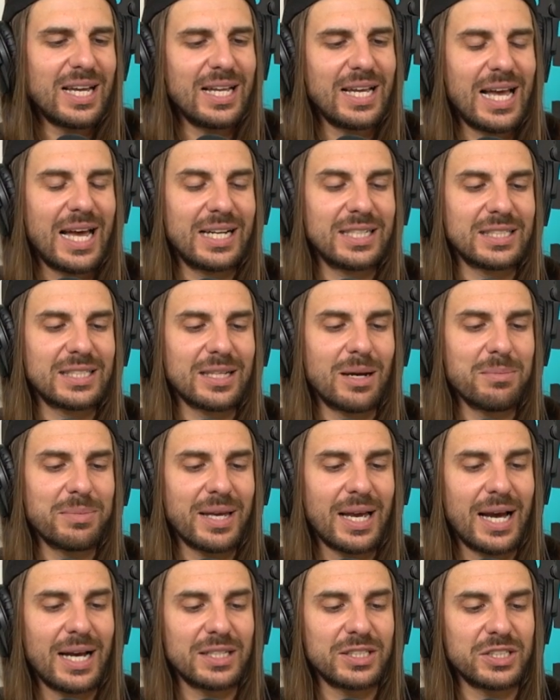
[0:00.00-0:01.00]
And some
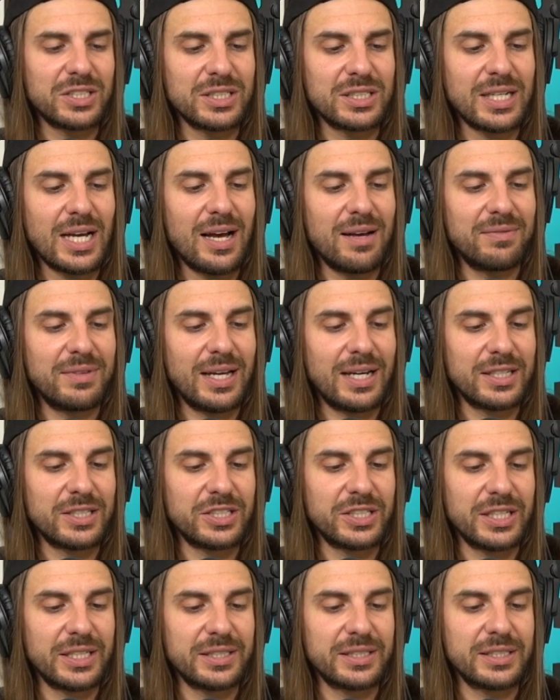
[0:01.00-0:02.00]
cats just have that
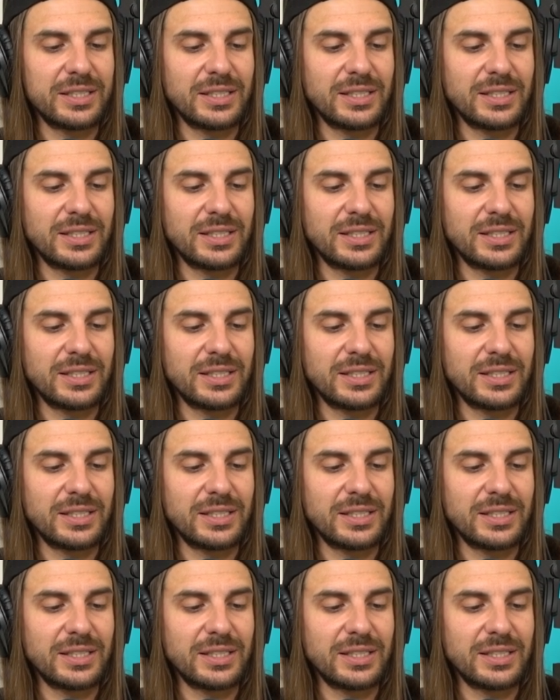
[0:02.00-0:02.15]
shit.